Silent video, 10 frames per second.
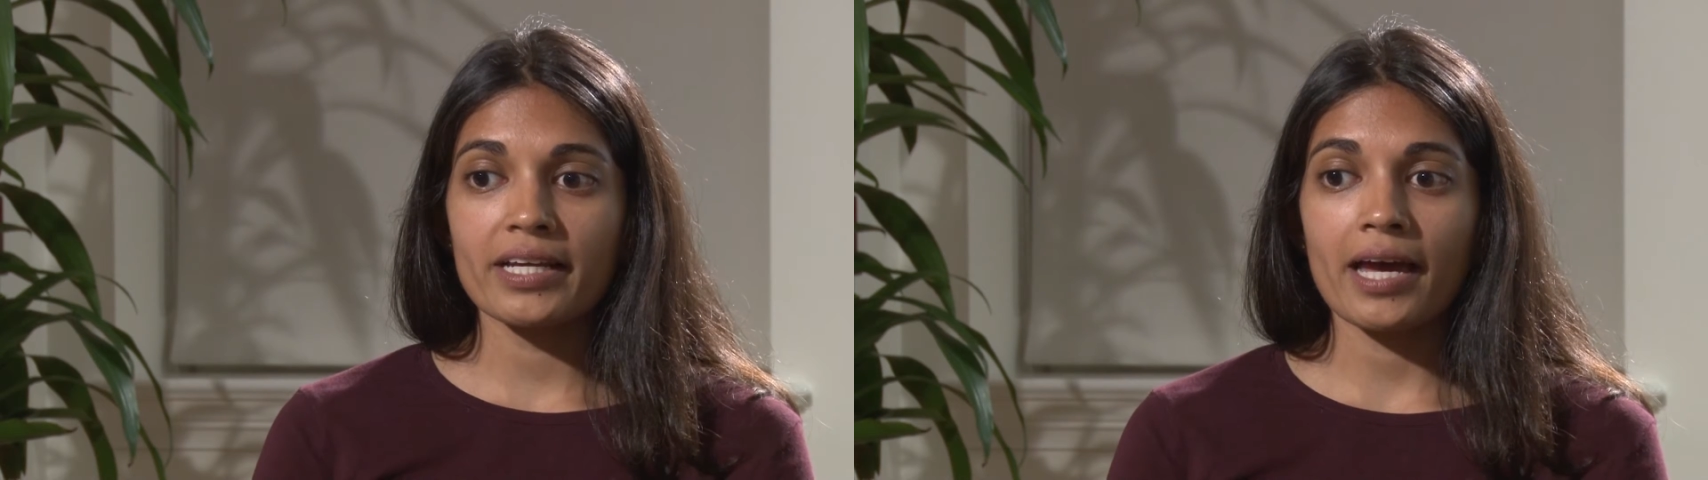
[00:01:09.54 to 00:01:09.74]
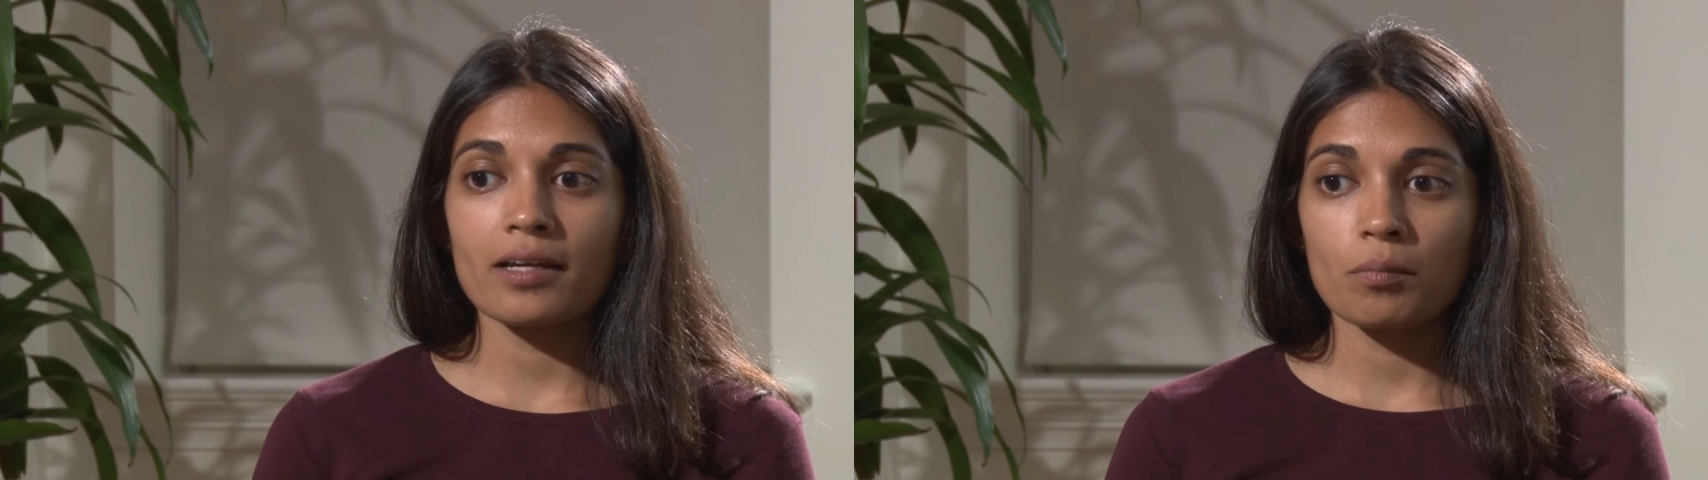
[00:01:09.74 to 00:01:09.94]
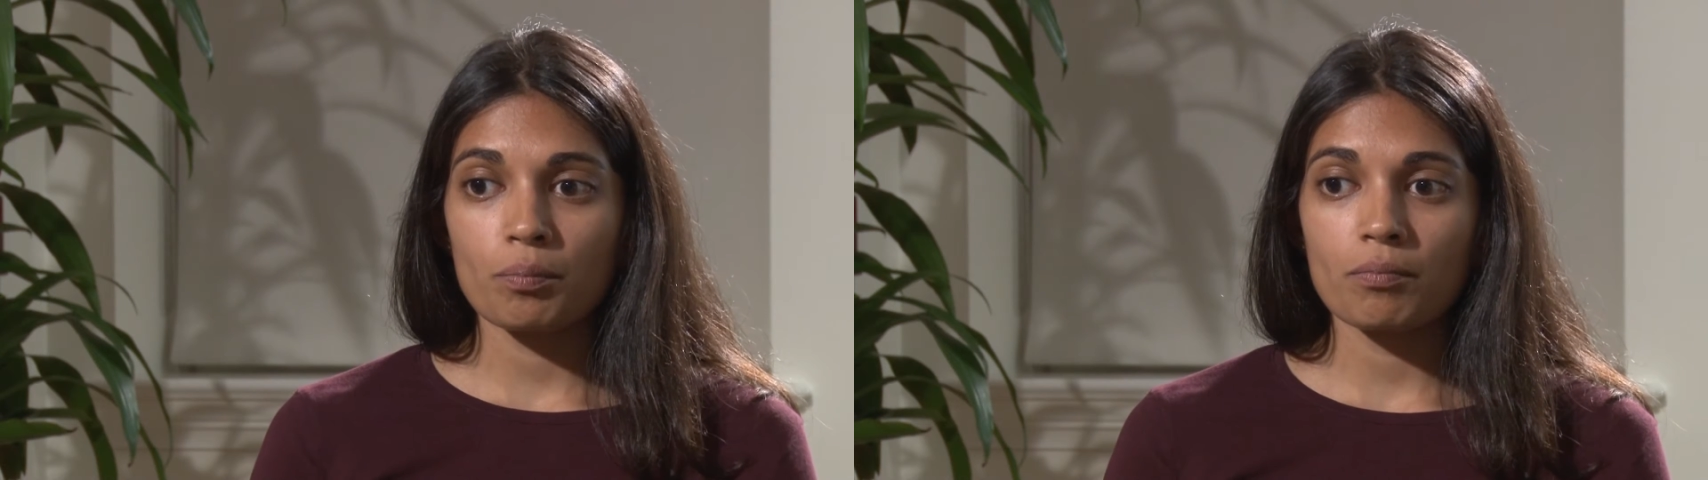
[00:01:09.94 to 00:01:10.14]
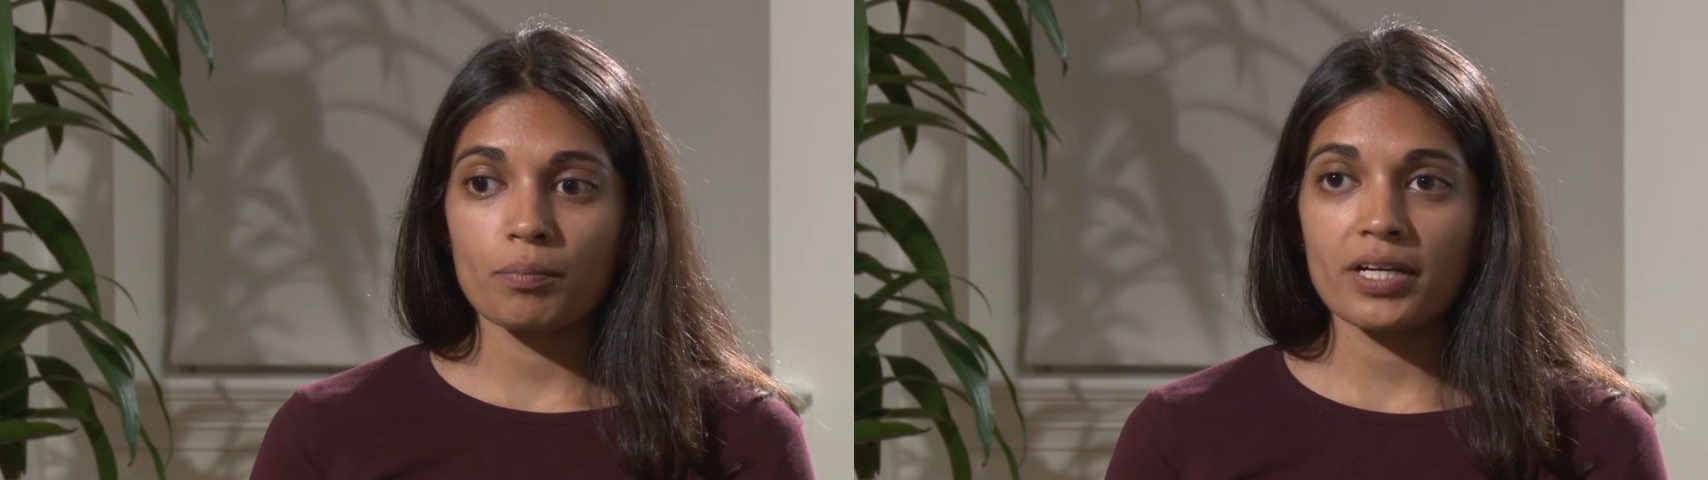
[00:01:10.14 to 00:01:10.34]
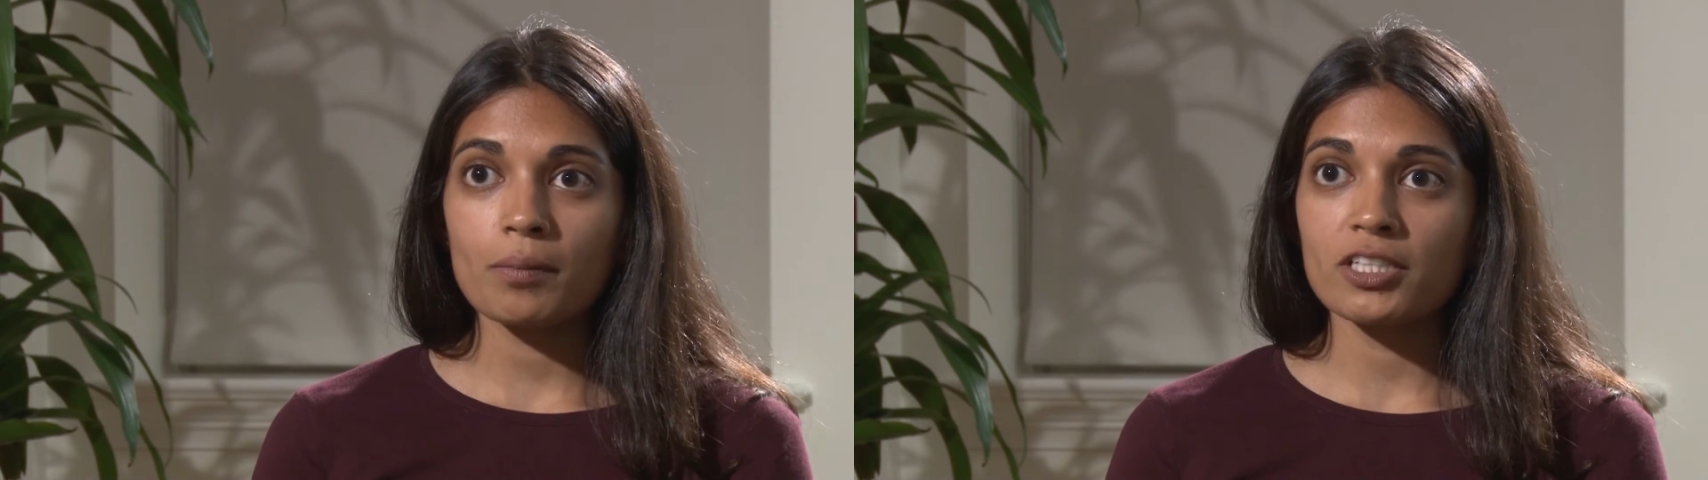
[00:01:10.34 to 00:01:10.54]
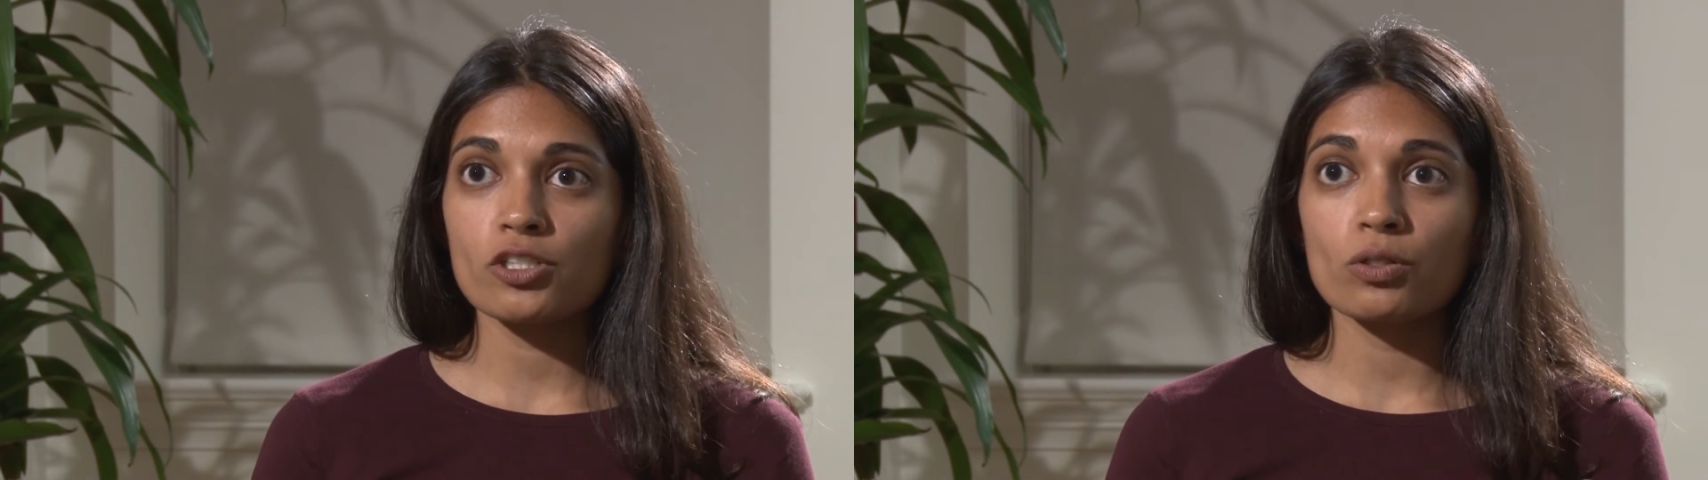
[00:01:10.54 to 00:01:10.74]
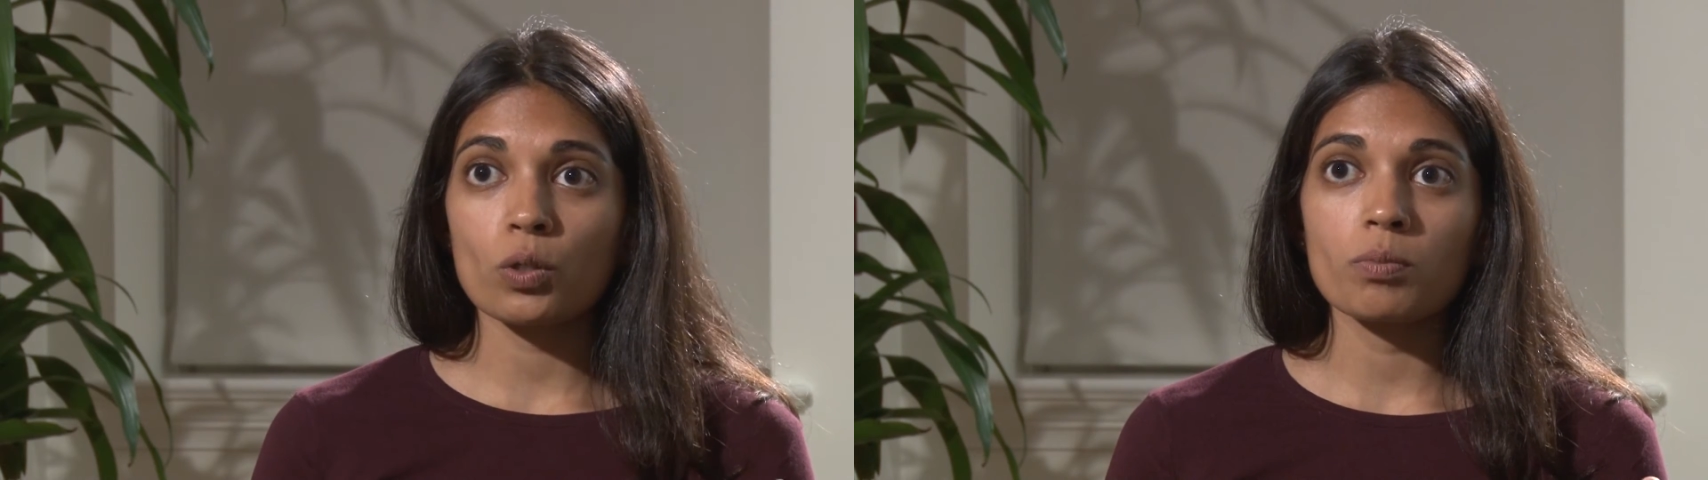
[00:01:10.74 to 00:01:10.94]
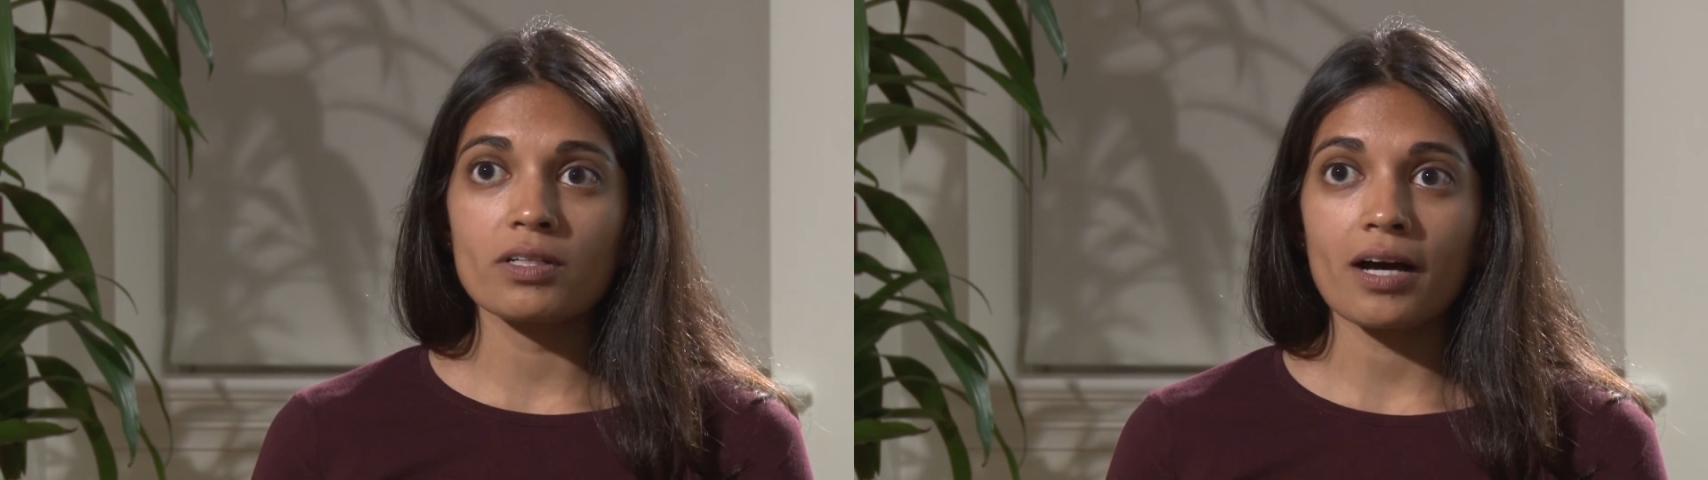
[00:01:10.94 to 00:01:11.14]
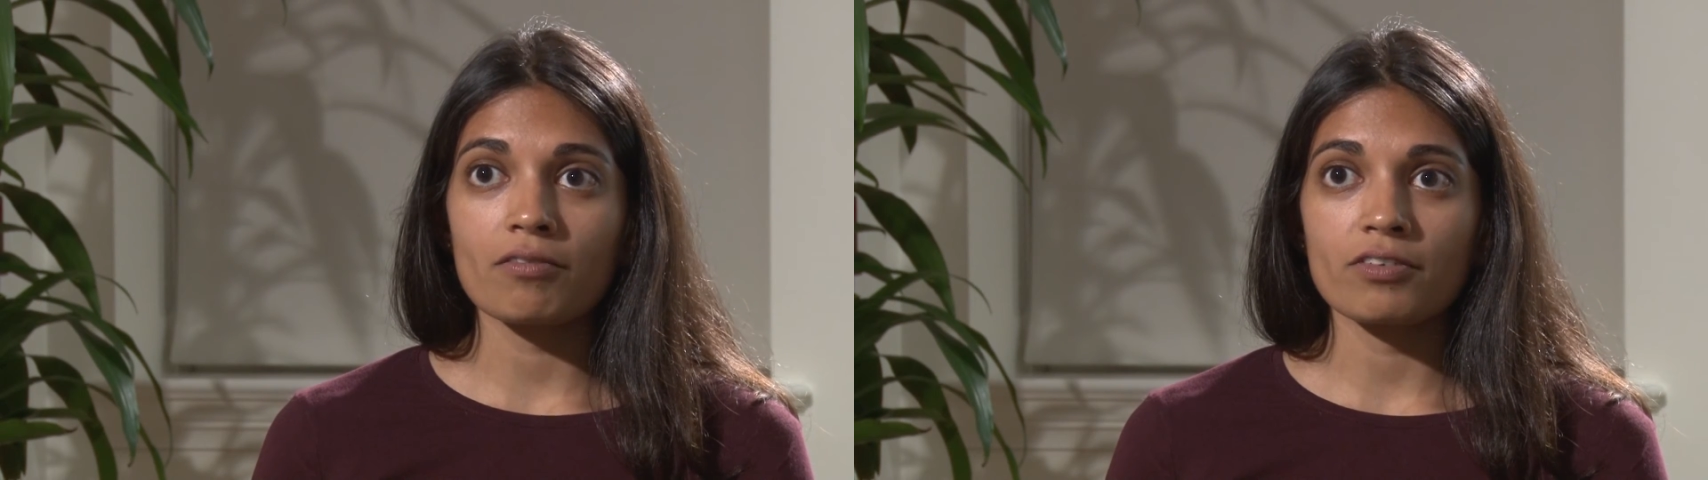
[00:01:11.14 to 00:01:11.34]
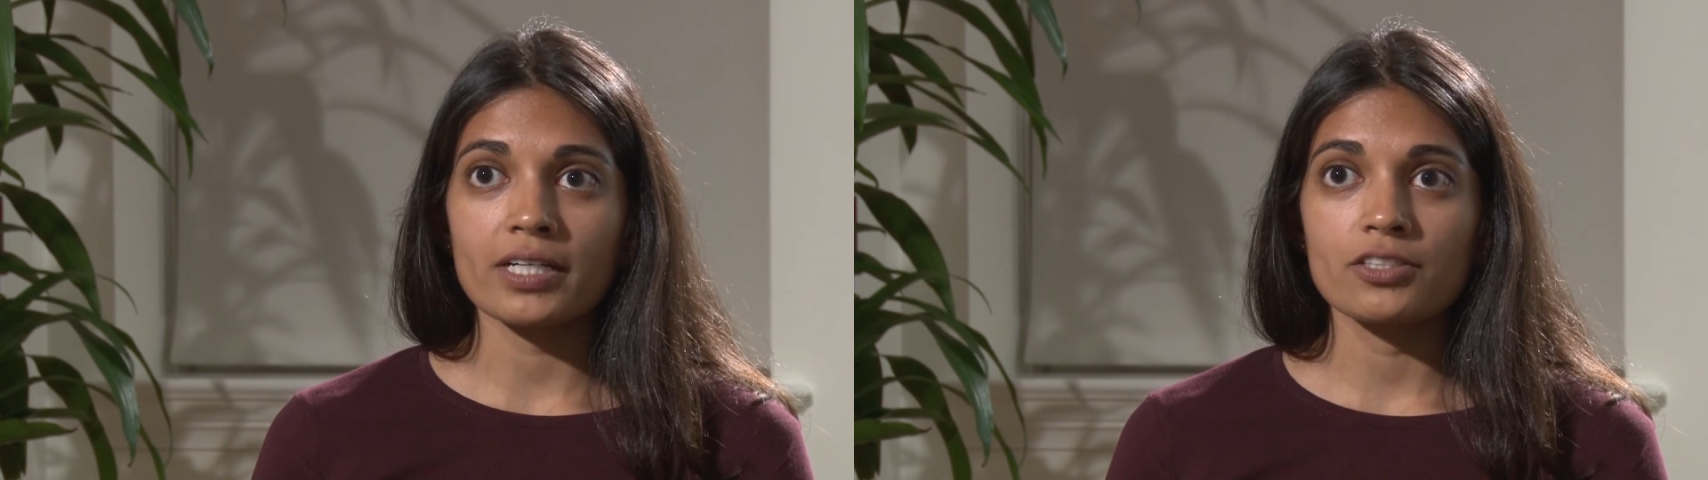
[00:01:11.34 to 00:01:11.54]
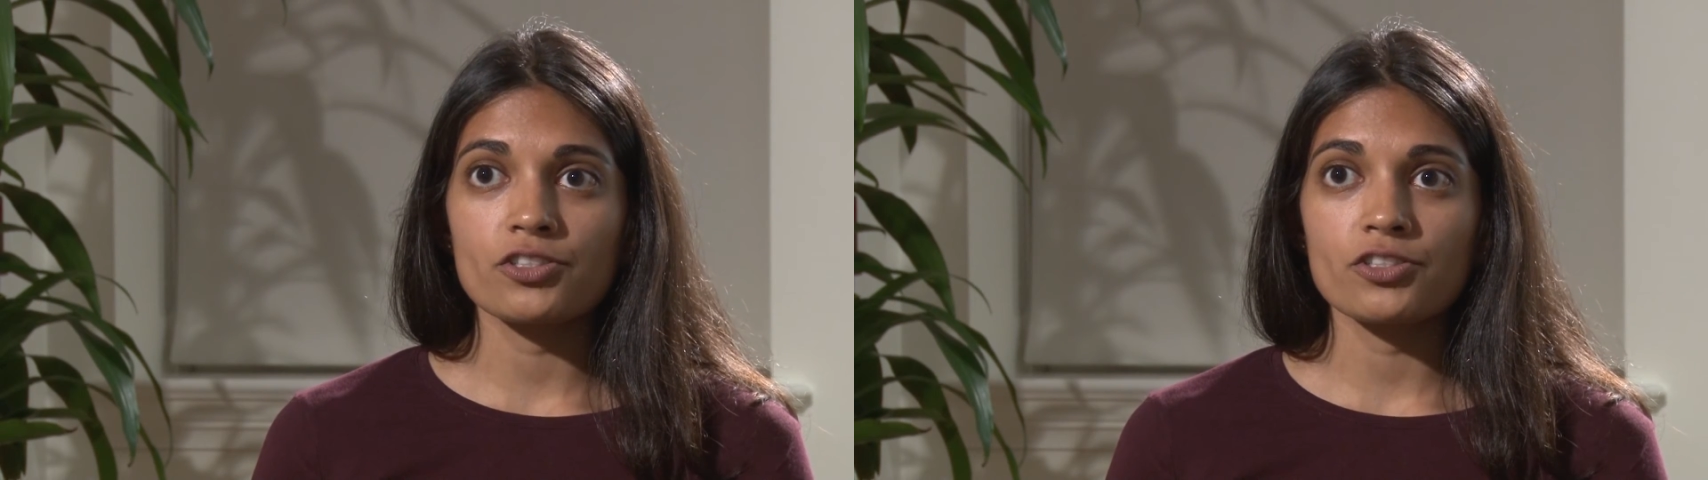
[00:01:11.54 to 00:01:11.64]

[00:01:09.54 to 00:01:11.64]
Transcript: get pretty much global coverage